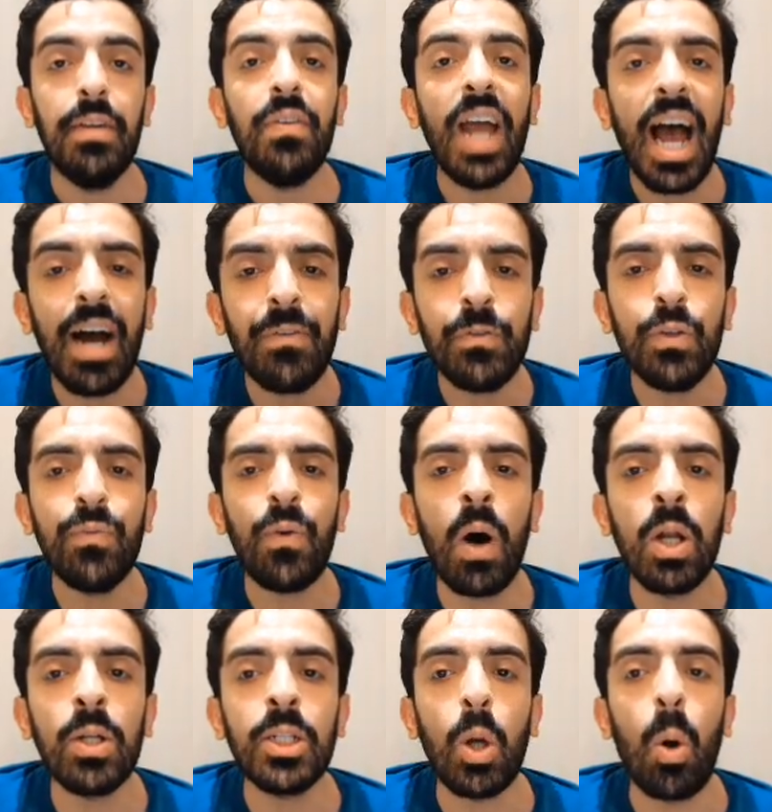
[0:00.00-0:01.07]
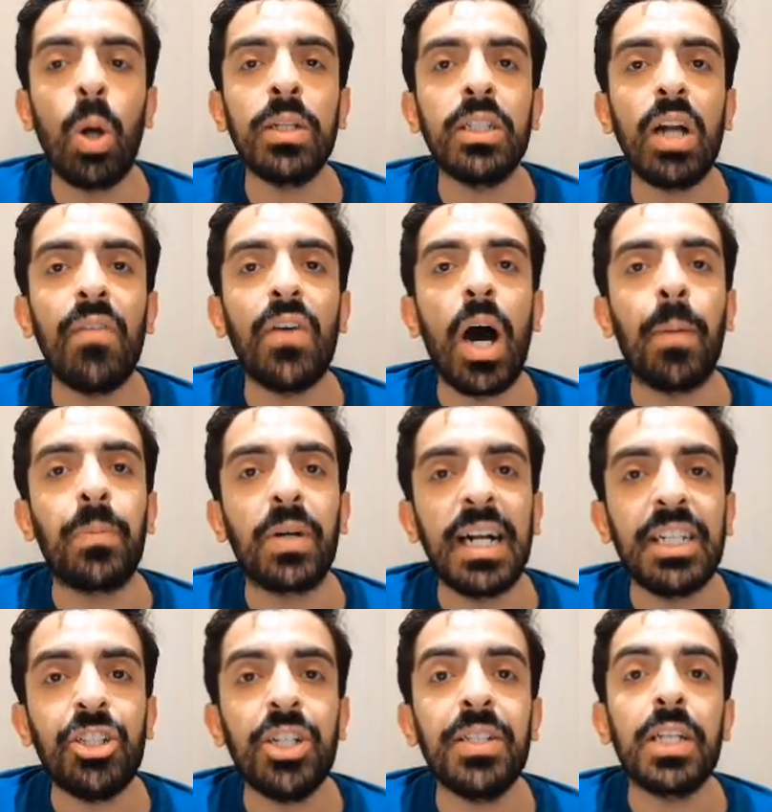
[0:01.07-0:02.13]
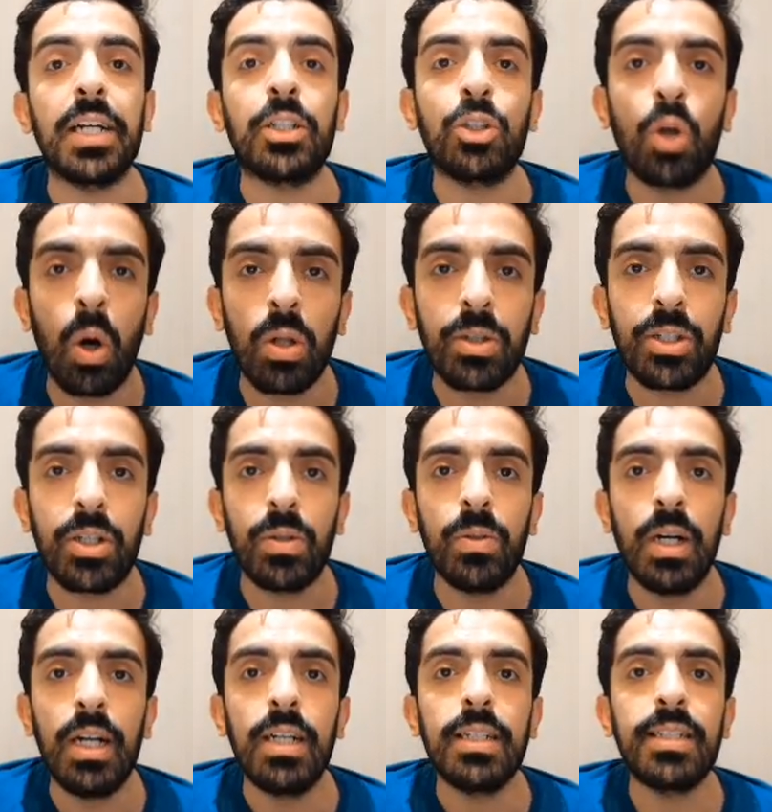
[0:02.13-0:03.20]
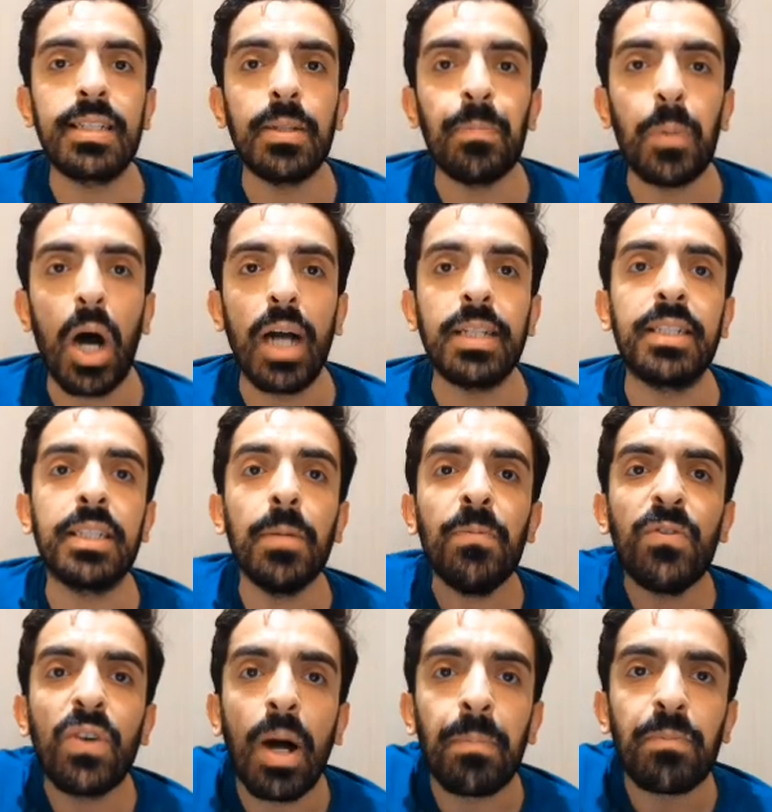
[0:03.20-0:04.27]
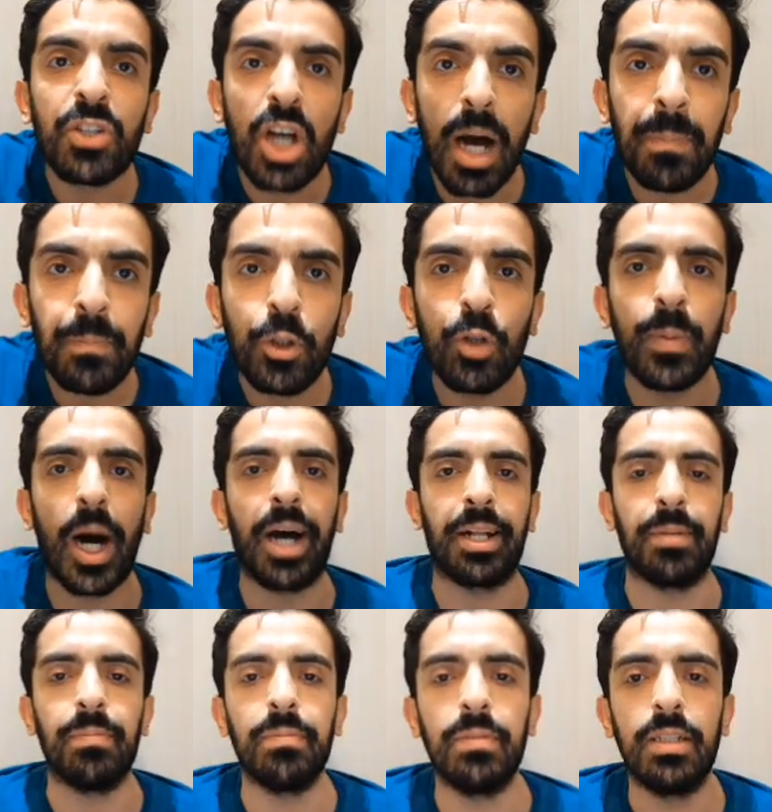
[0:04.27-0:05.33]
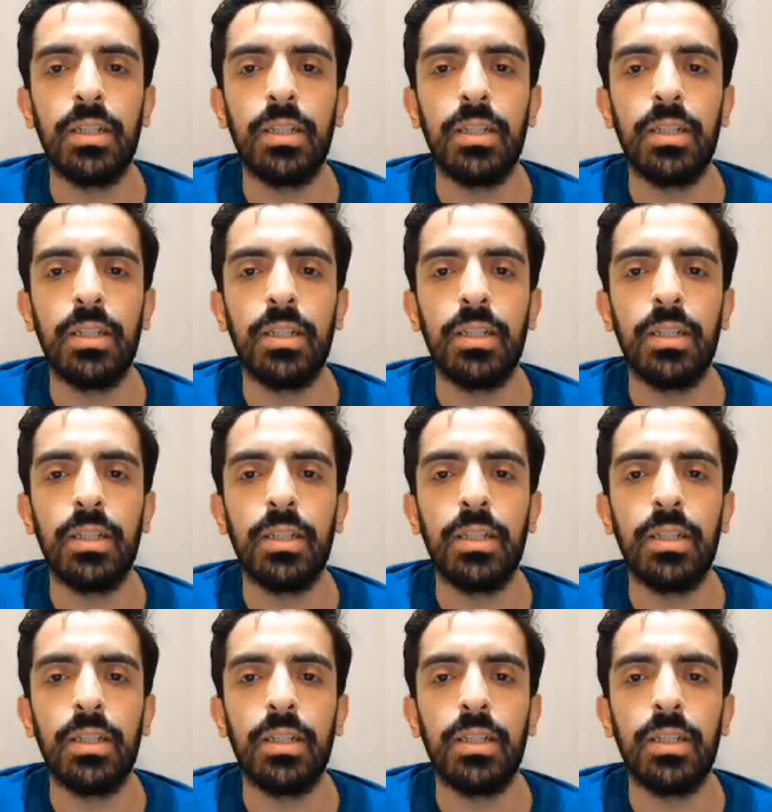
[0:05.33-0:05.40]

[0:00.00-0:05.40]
We have to follow the order of operations I told you, step by step from top to bottom.